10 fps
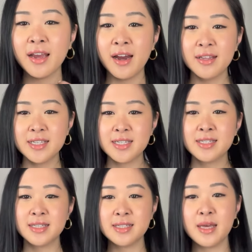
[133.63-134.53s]
It kind of just
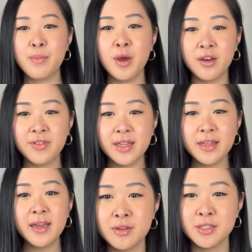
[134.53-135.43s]
sits there
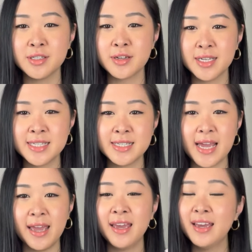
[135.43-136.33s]
perfectly, so it's just going to
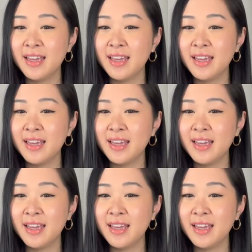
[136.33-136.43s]
stay